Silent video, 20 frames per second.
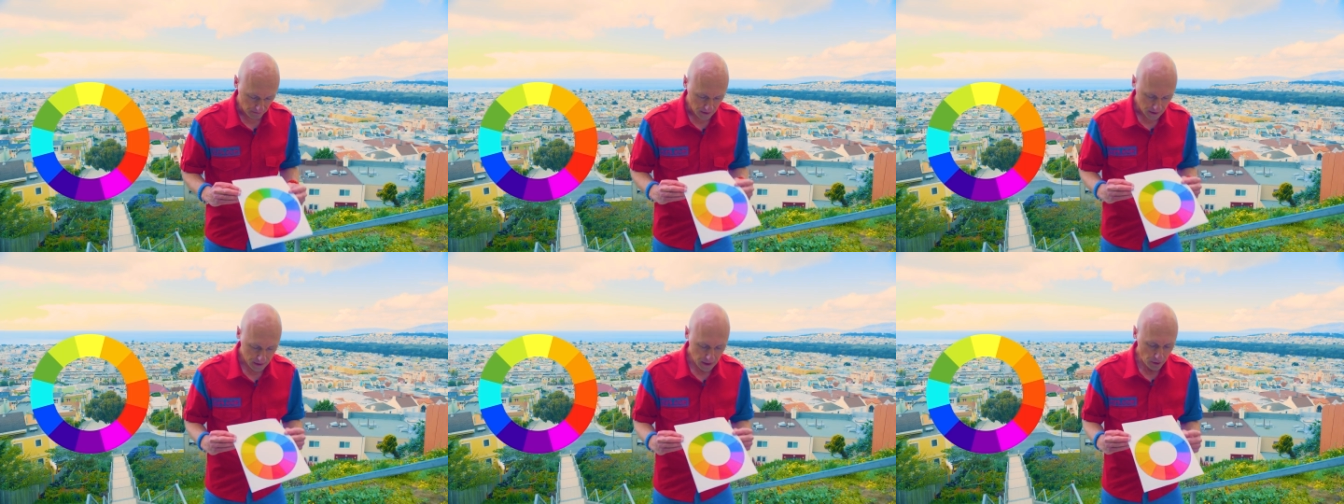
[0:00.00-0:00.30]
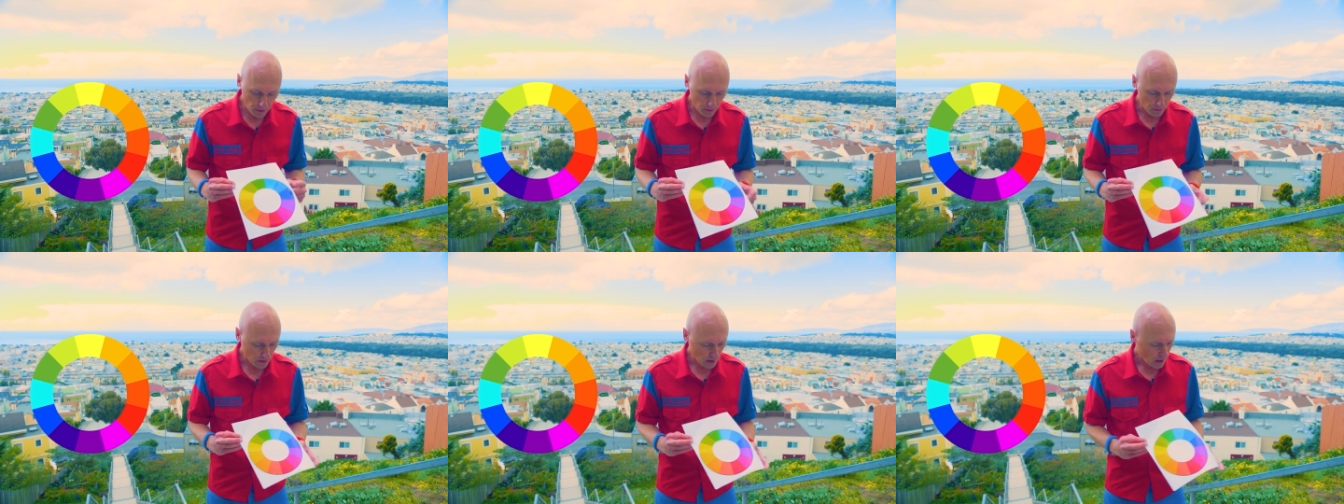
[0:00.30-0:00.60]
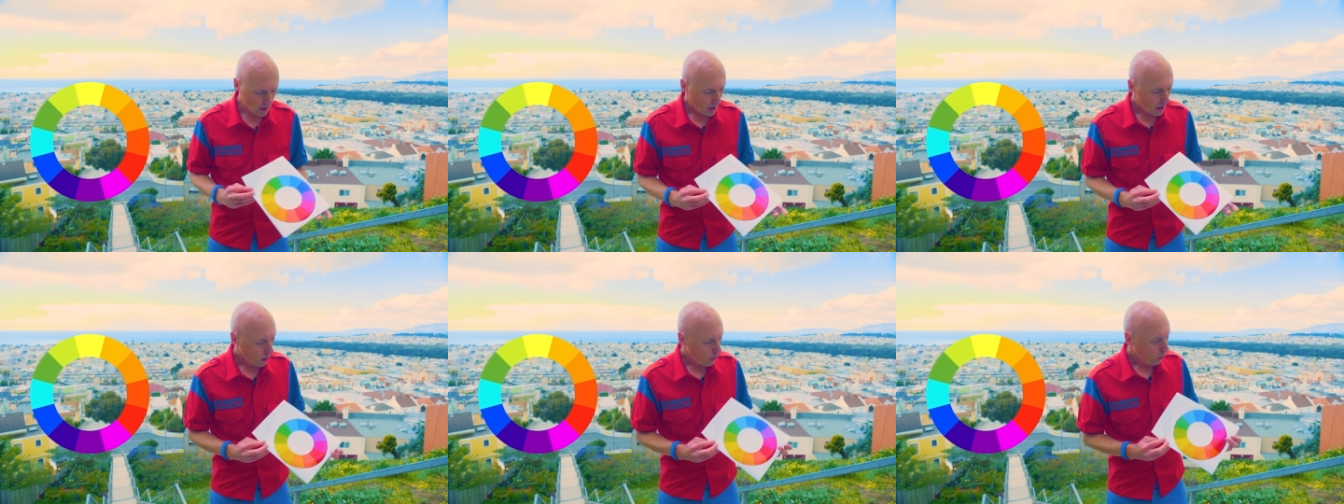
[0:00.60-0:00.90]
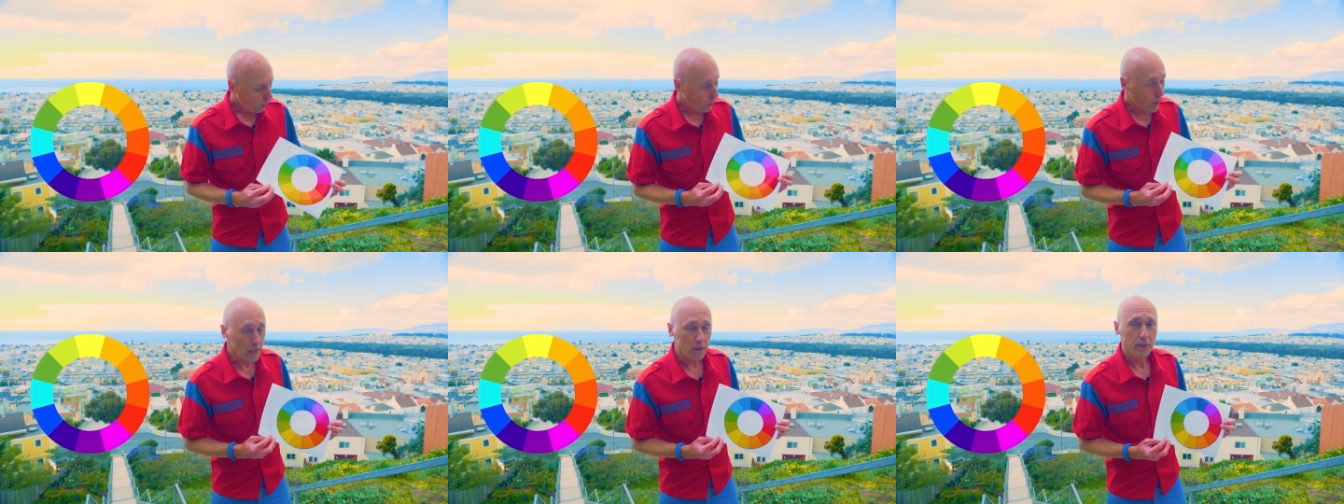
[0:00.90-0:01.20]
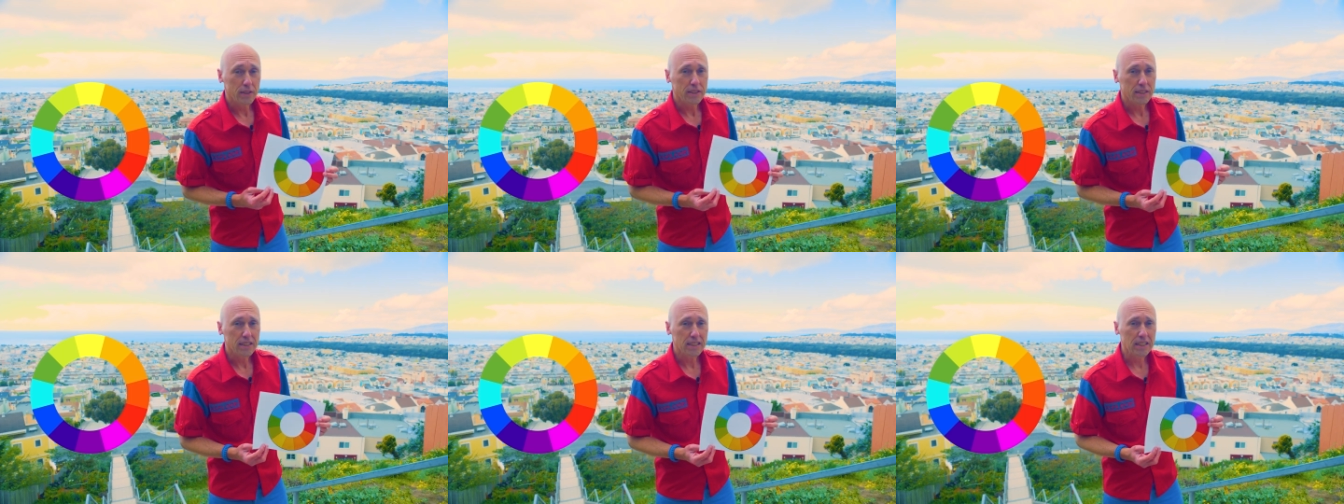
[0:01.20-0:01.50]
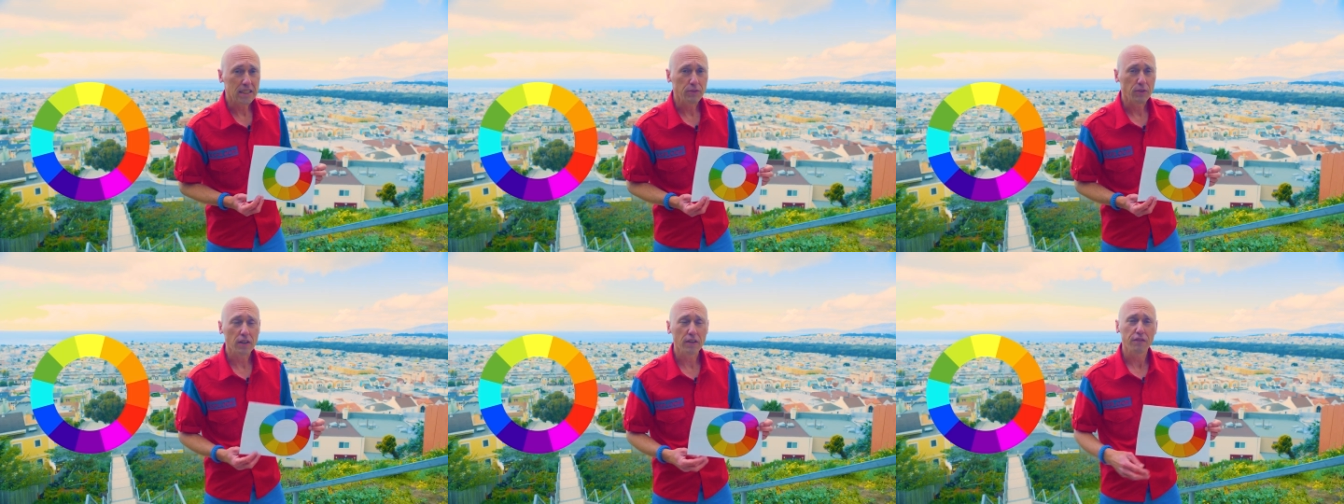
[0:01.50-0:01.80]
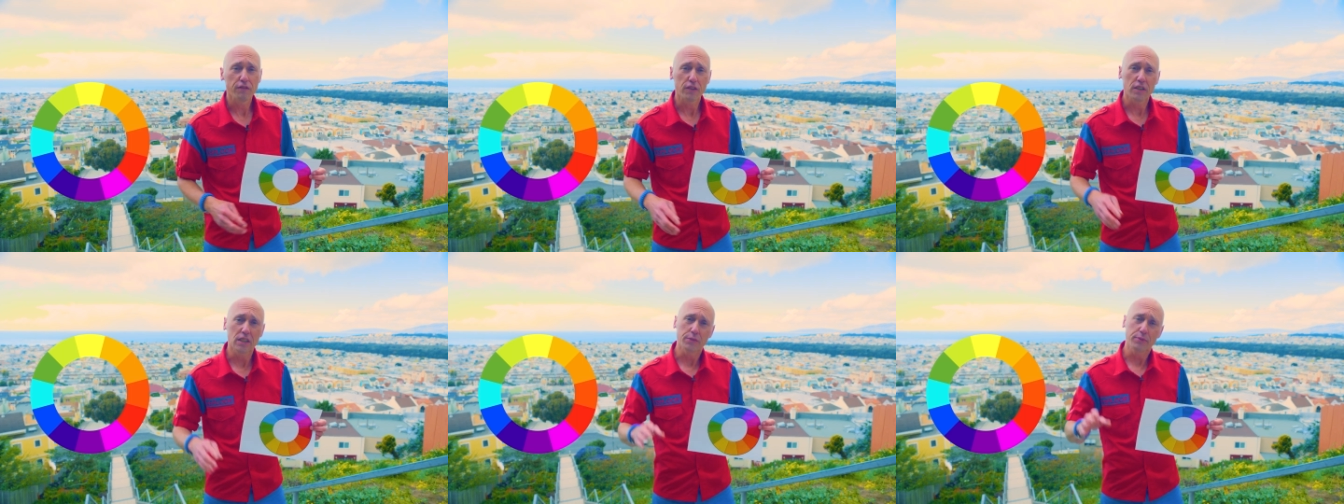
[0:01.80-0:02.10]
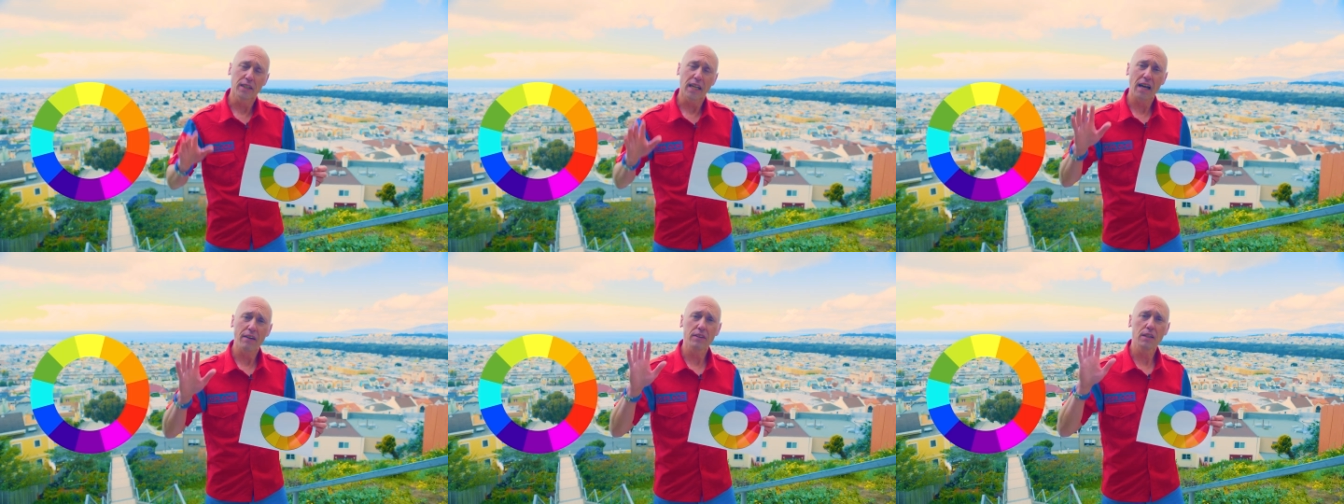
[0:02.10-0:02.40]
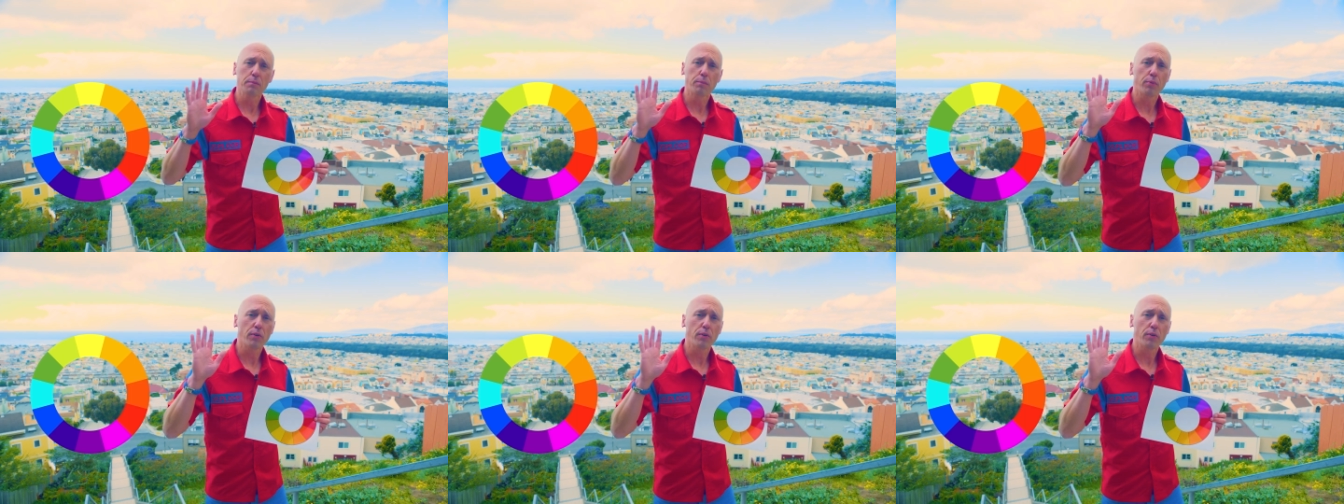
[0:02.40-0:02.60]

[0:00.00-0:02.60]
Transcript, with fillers: So, what do we see? Well, first we have the